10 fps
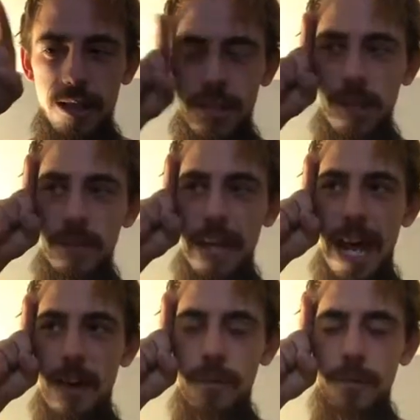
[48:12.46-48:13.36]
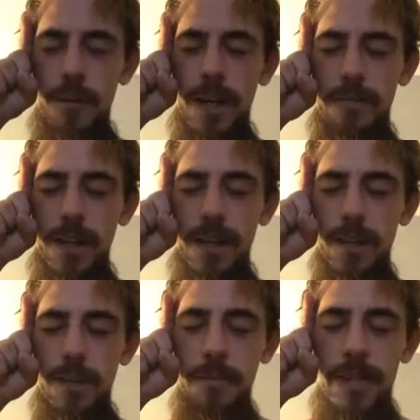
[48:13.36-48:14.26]
So now, whenever it
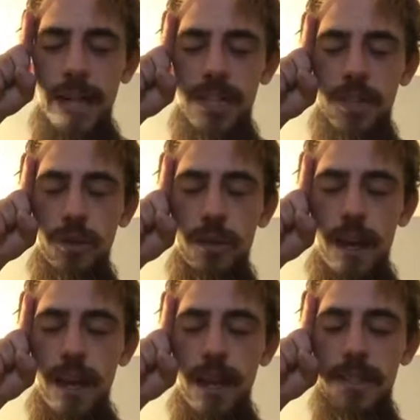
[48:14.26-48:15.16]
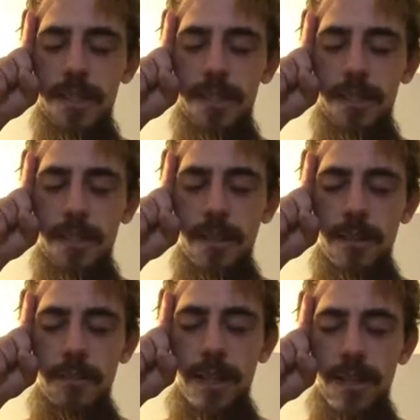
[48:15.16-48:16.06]
illuminates through us,
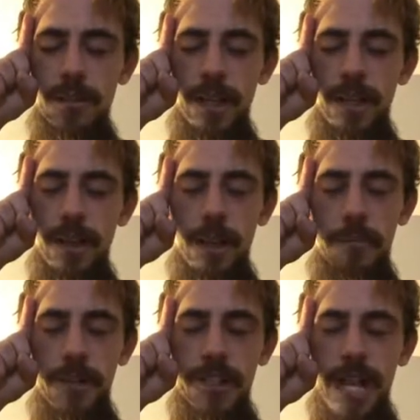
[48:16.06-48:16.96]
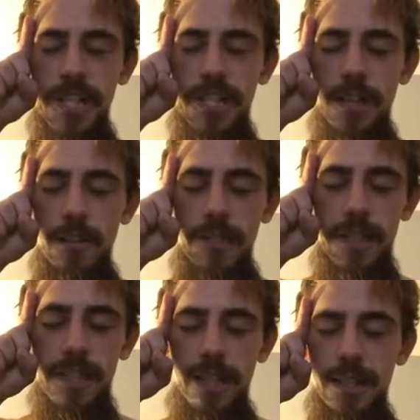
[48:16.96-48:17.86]
because we are a projection of the
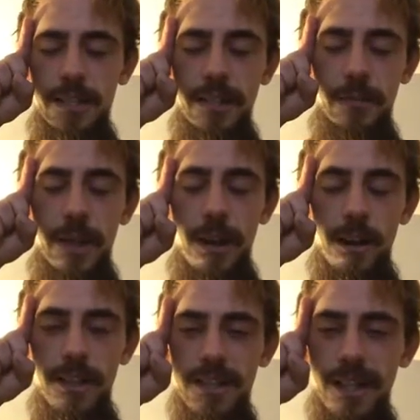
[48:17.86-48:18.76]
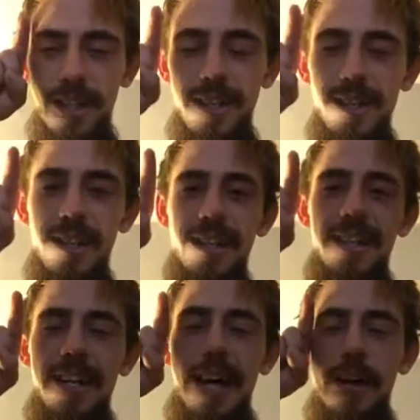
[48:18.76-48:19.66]
sun, and we are the sun,
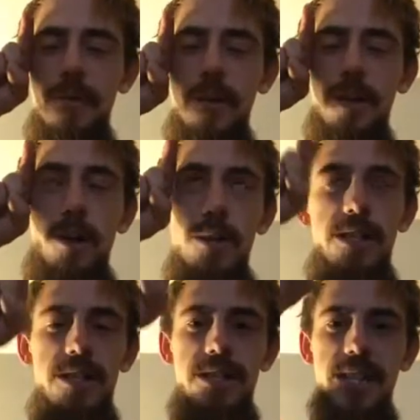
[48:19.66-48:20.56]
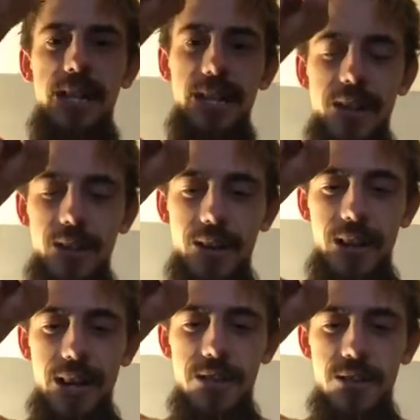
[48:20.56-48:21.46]
now we're going to see it on our
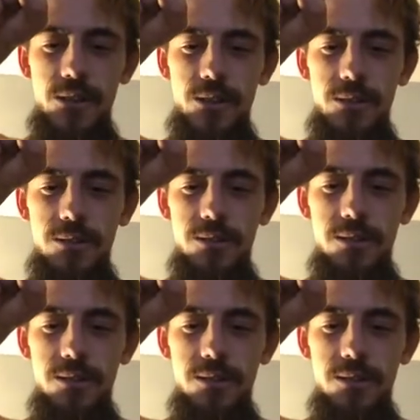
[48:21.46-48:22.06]
external.